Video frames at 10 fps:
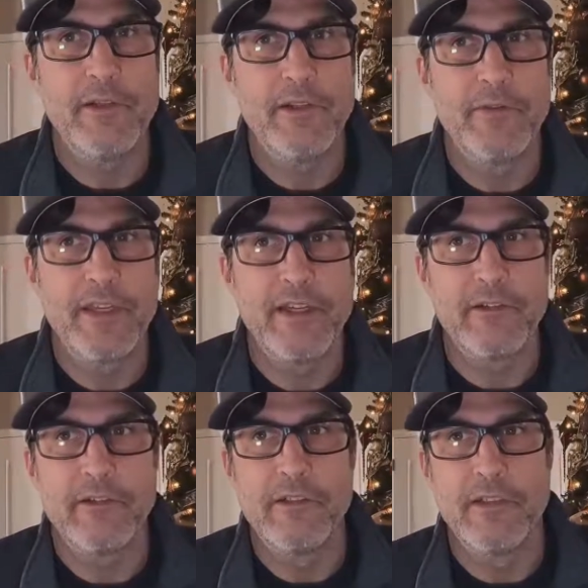with your
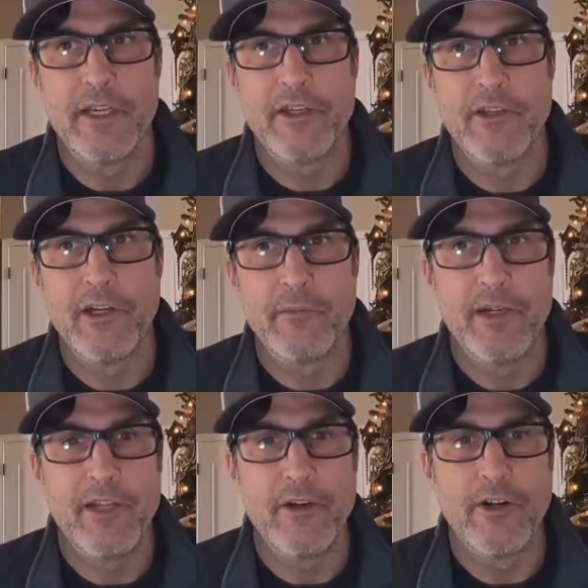vehicle and you're going to
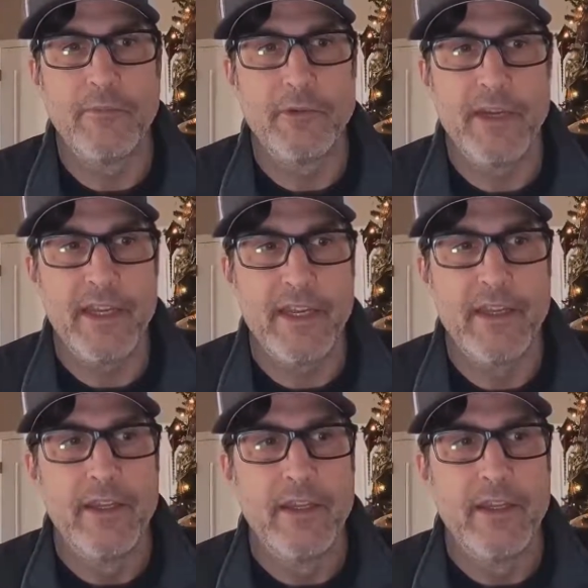put it in harm's way,